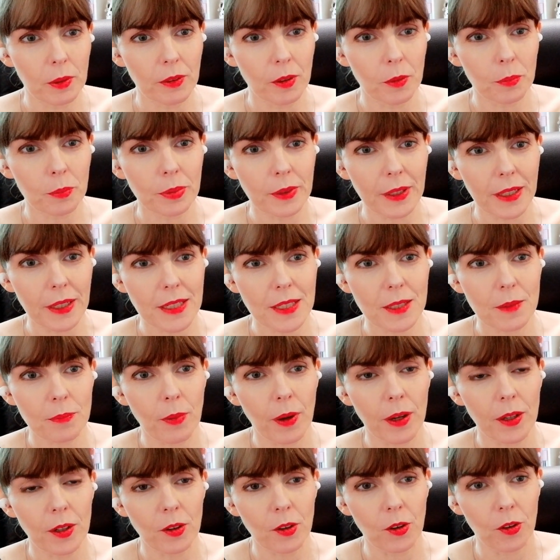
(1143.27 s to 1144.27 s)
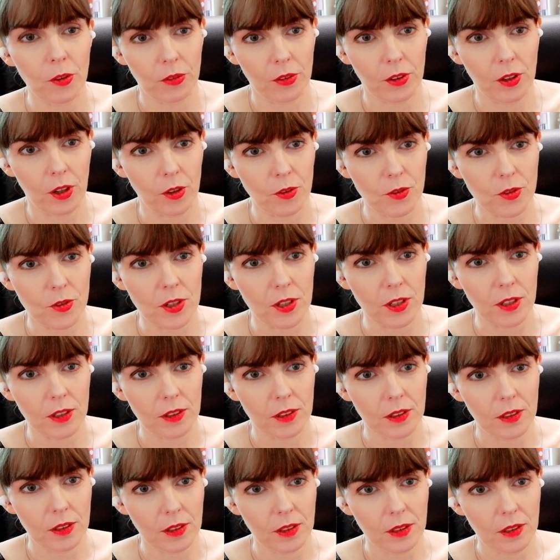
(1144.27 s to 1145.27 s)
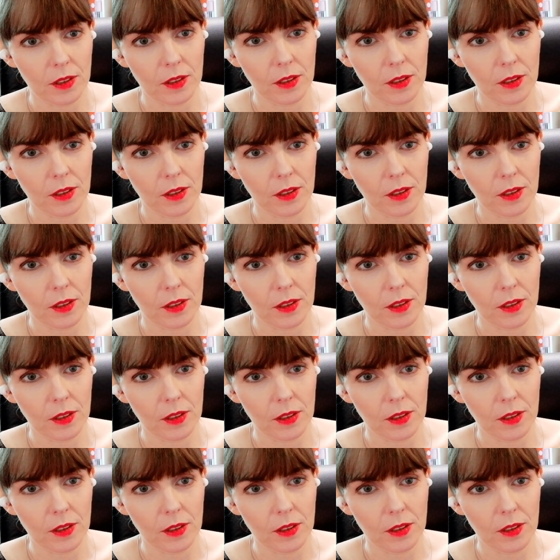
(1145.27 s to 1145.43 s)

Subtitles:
To be replaced by Earth culture.